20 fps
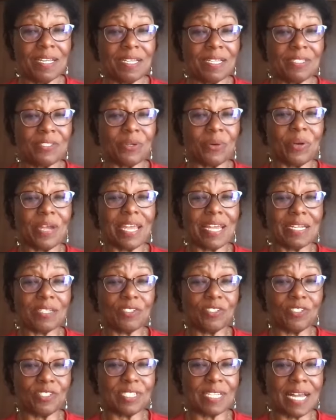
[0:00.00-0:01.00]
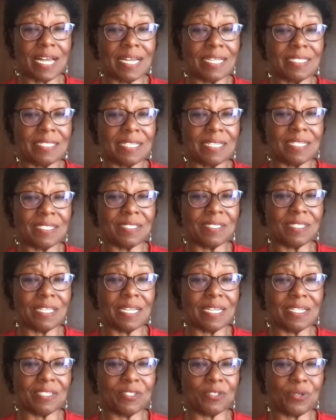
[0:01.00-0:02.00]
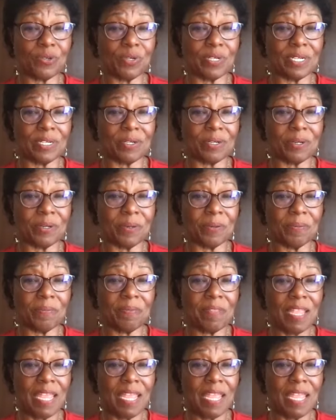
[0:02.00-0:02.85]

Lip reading: So exercise is critical.